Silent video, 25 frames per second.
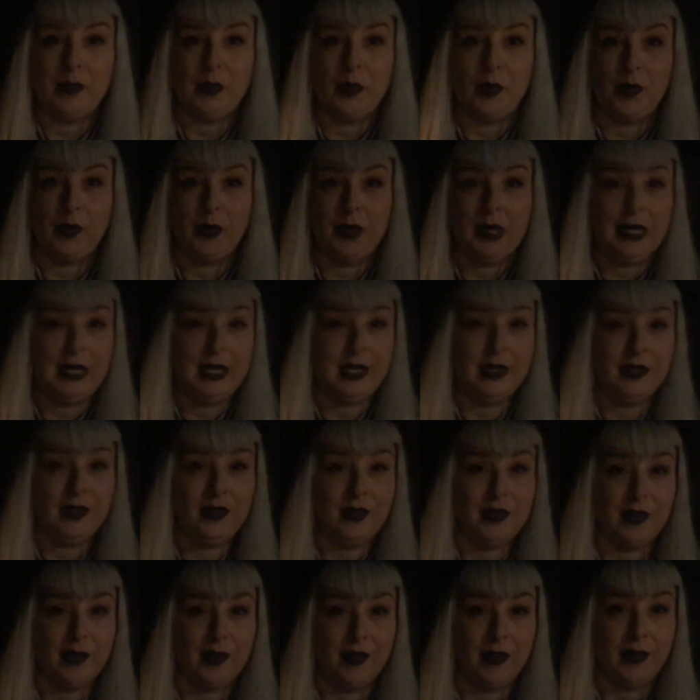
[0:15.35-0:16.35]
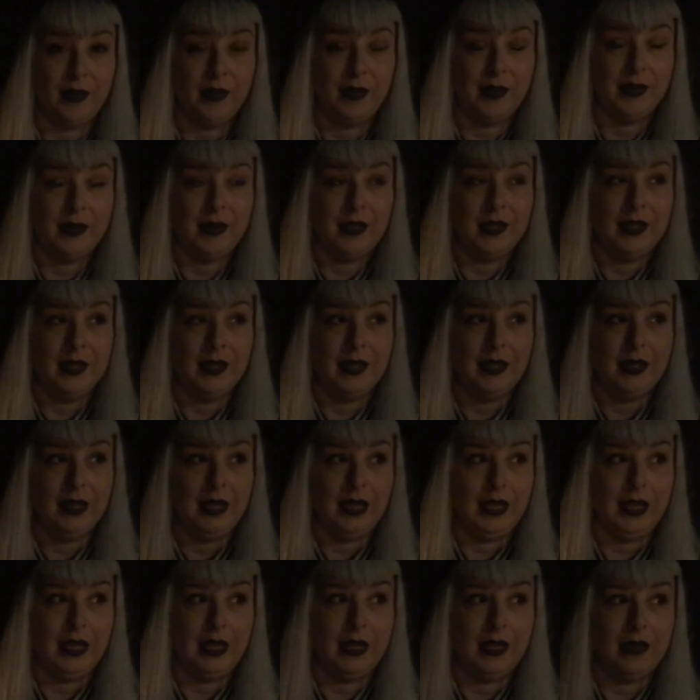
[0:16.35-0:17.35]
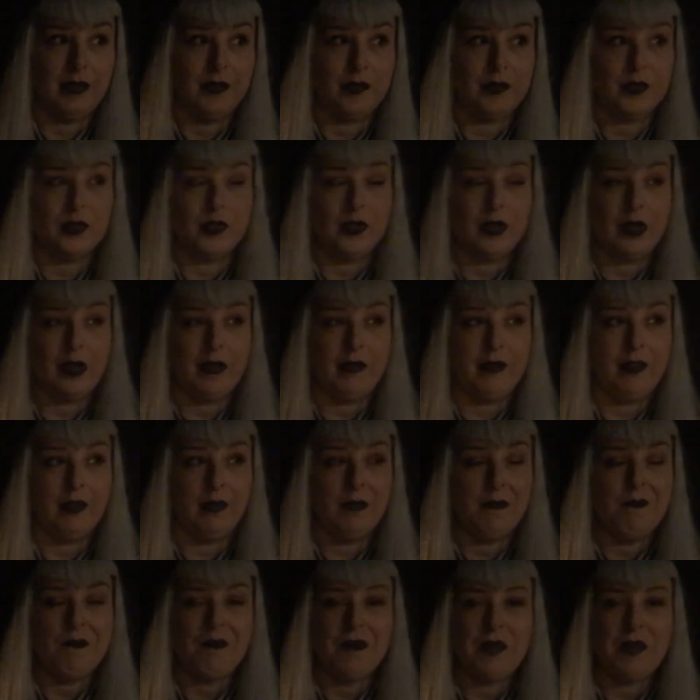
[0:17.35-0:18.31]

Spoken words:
already in the car, and I was driving.